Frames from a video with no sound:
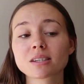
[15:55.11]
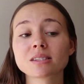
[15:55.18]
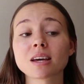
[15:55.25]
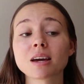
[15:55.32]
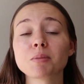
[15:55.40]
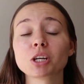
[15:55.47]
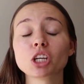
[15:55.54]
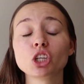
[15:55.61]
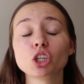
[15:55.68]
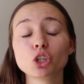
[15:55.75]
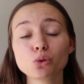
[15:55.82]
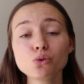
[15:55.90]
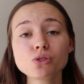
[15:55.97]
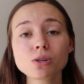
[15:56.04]
because I'm a
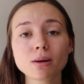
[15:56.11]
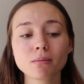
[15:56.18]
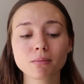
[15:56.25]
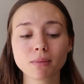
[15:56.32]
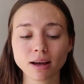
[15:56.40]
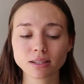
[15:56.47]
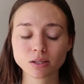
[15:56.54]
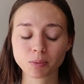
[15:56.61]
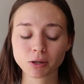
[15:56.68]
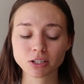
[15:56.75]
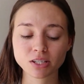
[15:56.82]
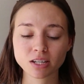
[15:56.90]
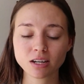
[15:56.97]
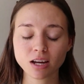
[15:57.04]
huge mask
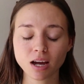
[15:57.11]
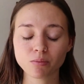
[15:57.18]
person.